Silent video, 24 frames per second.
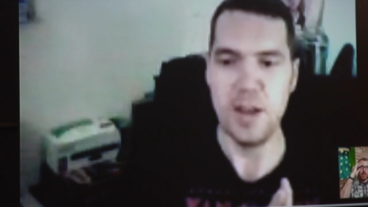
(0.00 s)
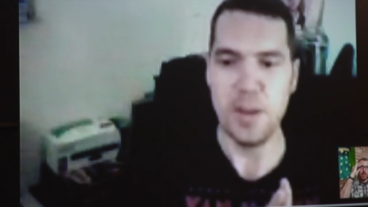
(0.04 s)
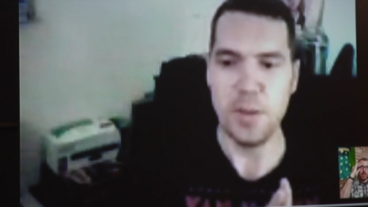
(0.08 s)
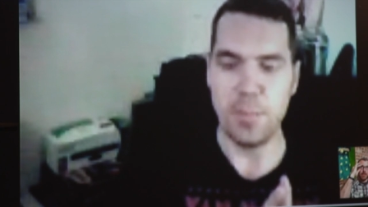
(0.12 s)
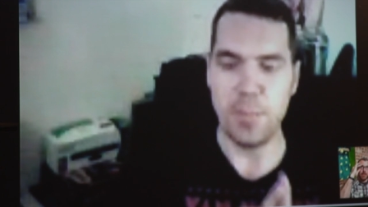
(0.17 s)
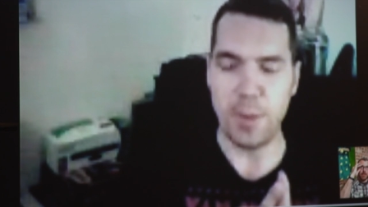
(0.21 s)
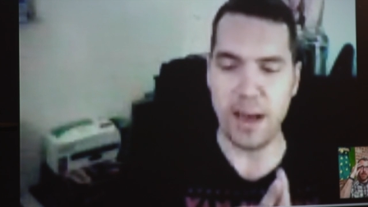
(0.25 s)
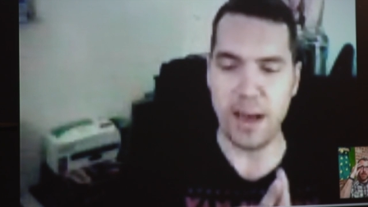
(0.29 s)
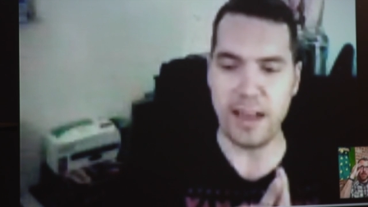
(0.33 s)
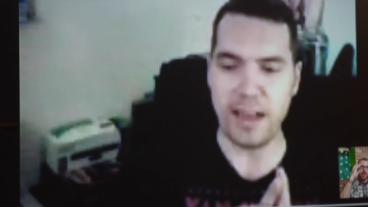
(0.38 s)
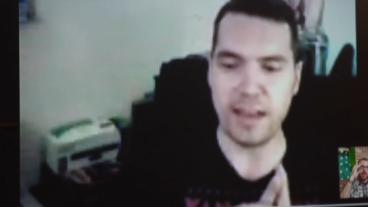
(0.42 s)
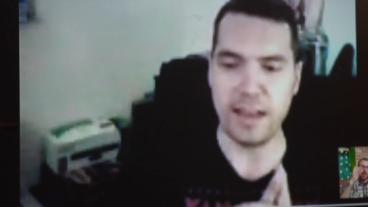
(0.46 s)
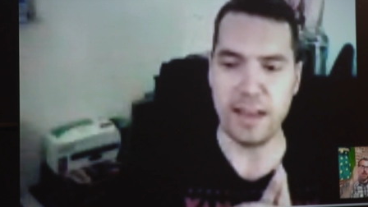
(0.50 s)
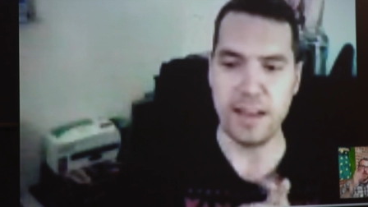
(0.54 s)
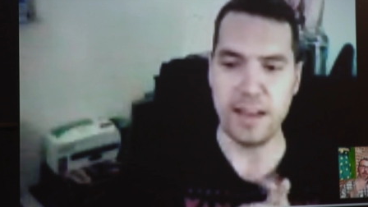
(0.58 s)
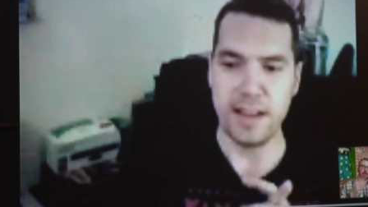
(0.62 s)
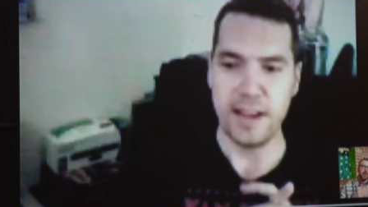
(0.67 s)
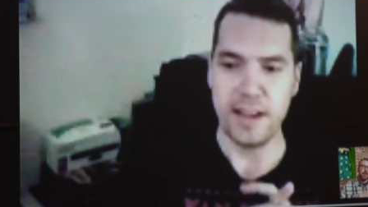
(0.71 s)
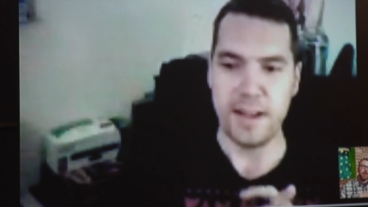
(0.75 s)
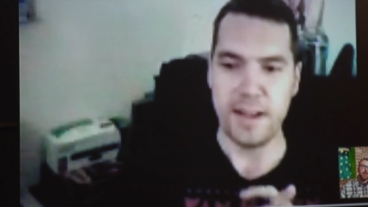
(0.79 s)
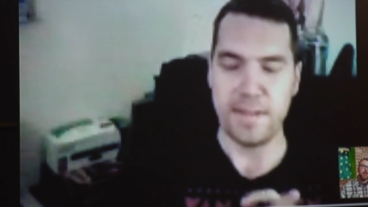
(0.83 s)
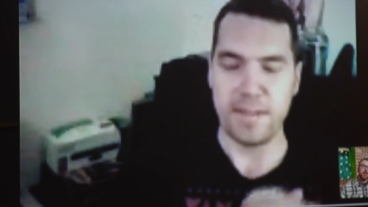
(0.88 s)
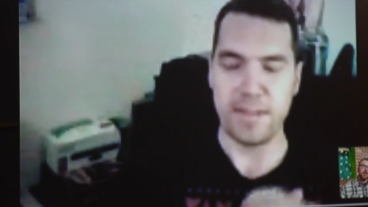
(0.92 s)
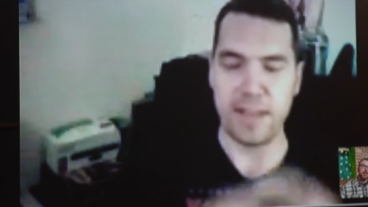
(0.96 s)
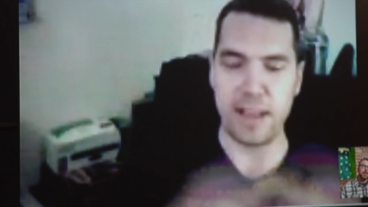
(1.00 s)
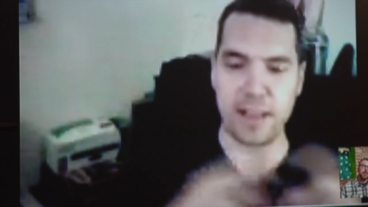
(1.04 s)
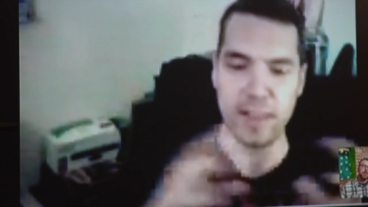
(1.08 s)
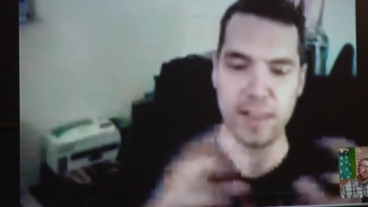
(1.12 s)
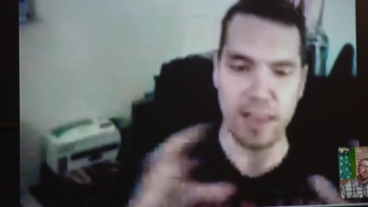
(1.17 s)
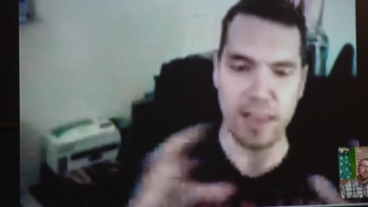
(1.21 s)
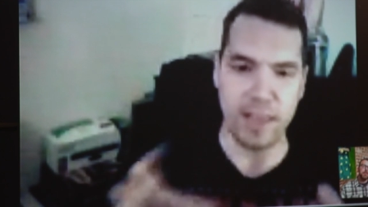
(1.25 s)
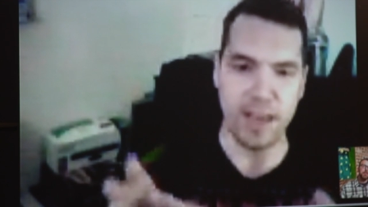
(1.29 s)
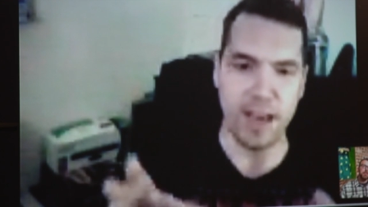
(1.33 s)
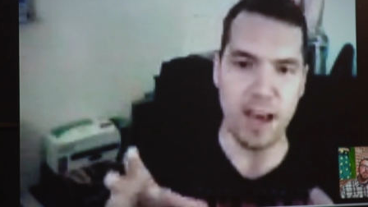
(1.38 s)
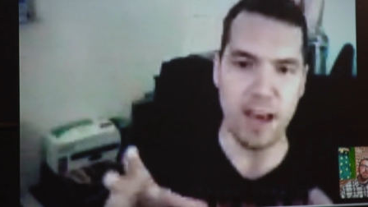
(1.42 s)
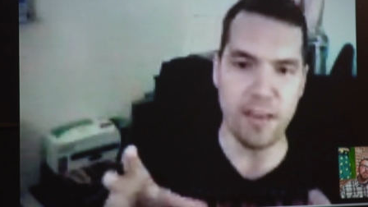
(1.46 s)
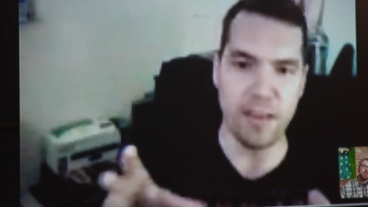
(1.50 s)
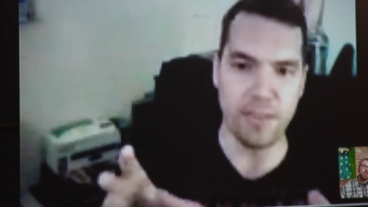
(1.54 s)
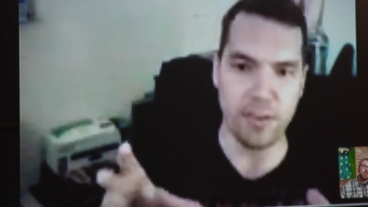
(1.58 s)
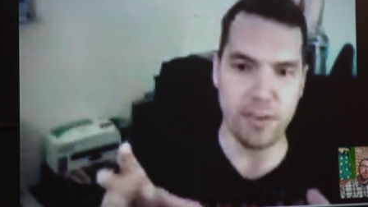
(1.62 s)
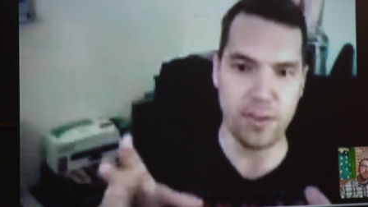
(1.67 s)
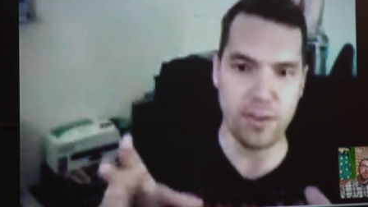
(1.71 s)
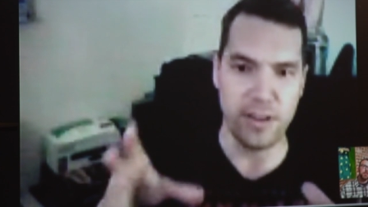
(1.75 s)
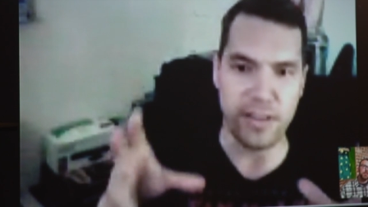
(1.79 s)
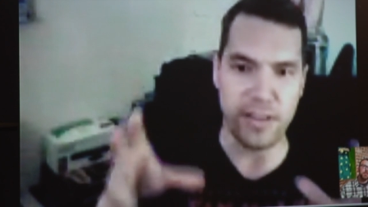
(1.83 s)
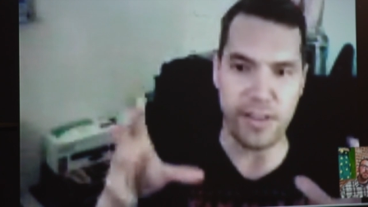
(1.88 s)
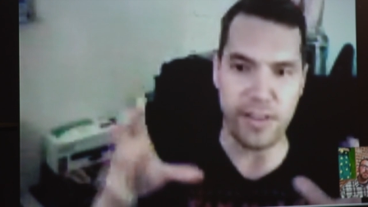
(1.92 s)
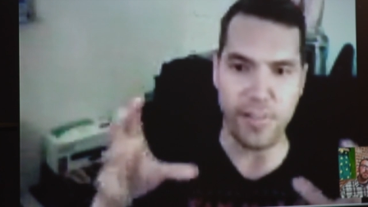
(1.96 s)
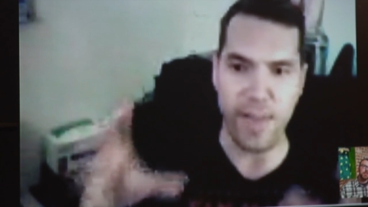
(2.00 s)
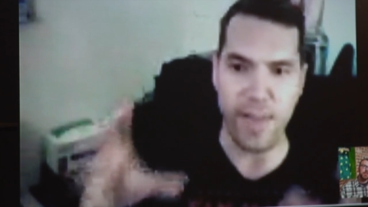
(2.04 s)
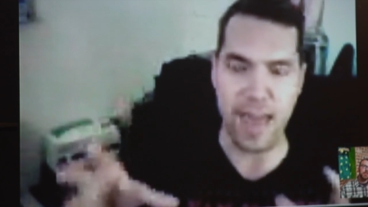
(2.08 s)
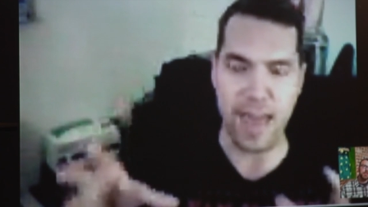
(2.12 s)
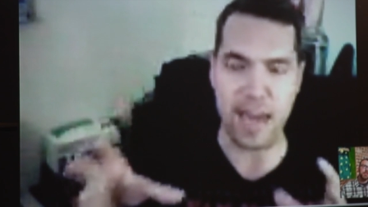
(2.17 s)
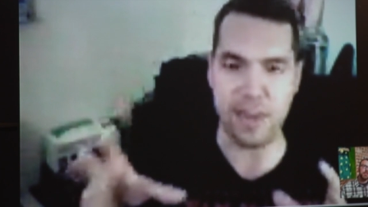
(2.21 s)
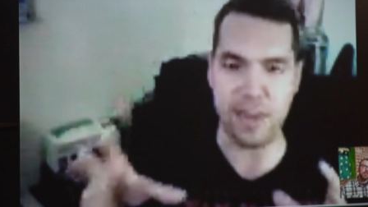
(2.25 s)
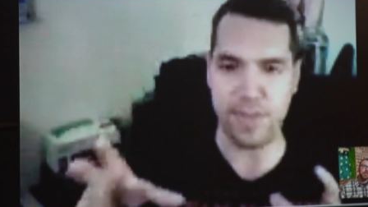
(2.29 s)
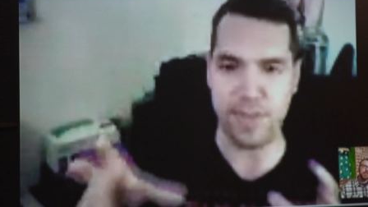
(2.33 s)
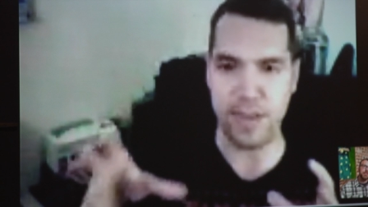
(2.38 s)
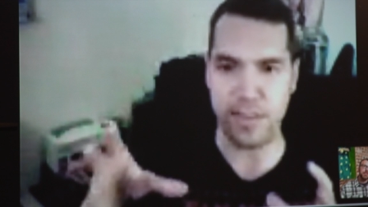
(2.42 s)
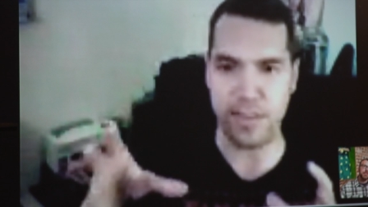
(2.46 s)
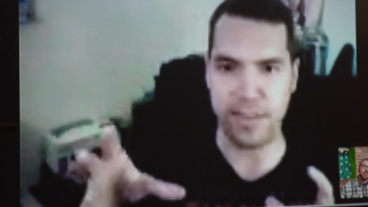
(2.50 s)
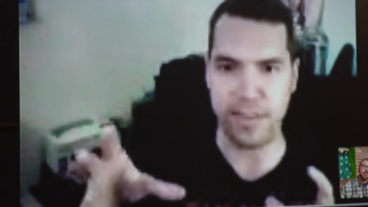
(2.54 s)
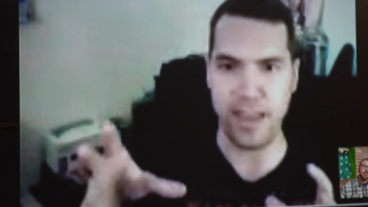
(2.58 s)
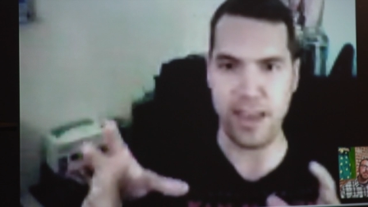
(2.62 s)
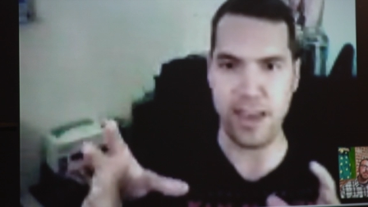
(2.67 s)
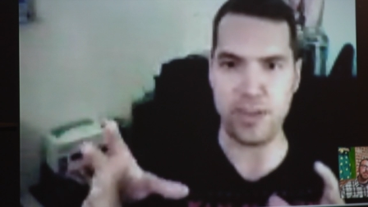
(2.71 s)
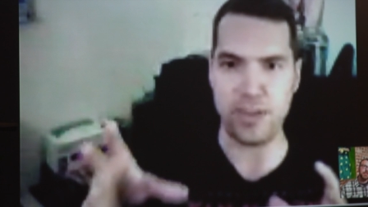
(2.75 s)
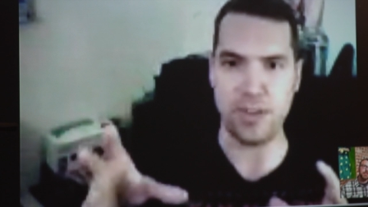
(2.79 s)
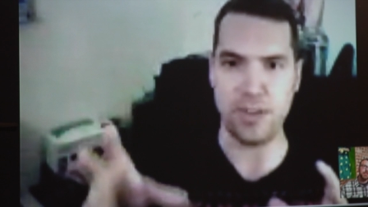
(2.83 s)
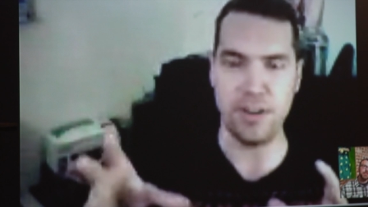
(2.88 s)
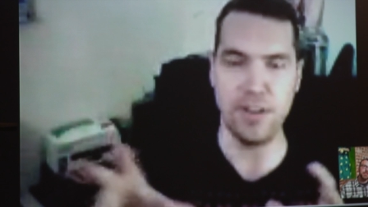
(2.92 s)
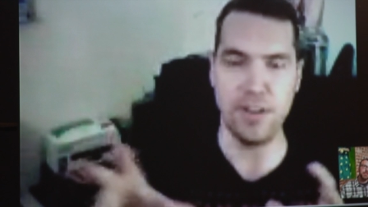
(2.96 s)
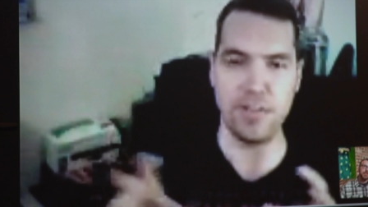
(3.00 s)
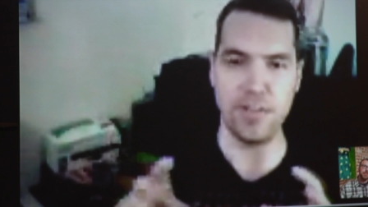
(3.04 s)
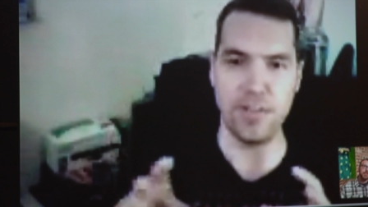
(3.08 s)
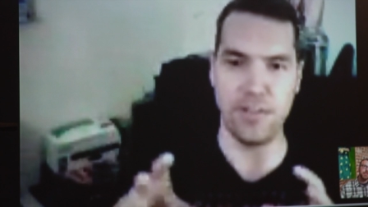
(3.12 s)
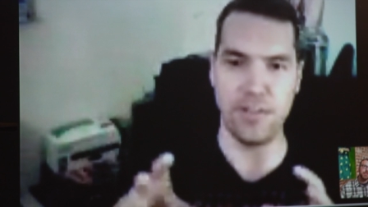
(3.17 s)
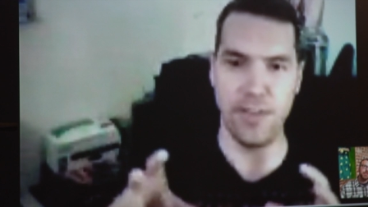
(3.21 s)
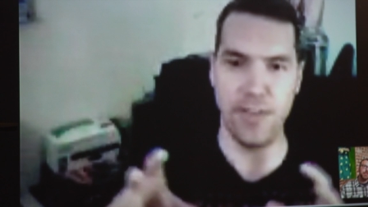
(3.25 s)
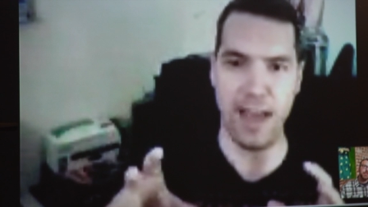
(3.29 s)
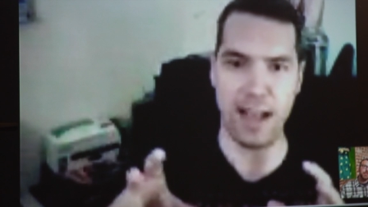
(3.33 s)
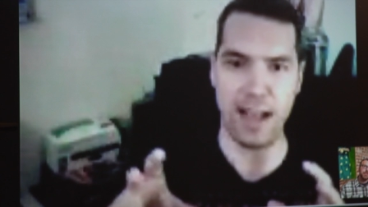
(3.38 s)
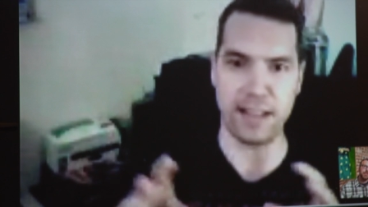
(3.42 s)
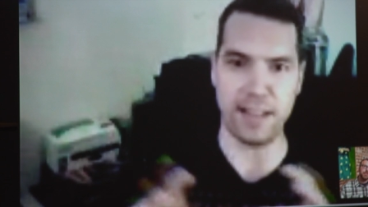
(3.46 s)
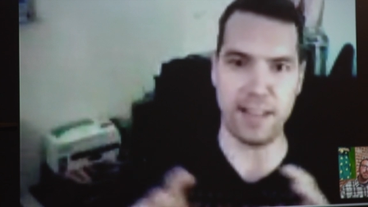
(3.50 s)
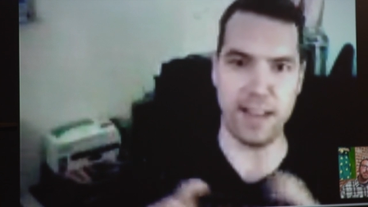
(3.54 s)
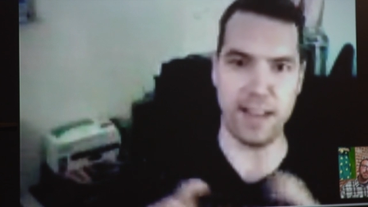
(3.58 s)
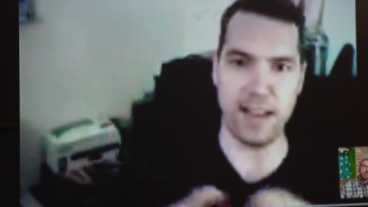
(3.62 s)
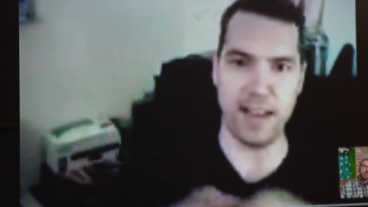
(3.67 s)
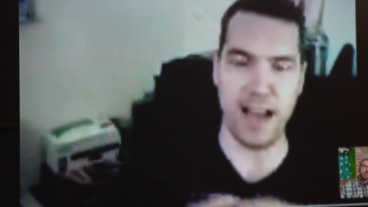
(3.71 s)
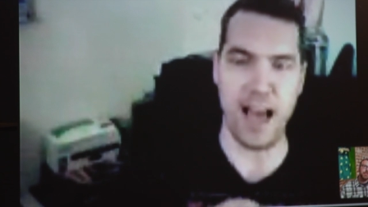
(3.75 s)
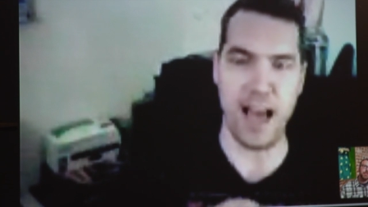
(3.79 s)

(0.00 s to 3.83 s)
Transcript: But like the cover is a manifestation of the fact that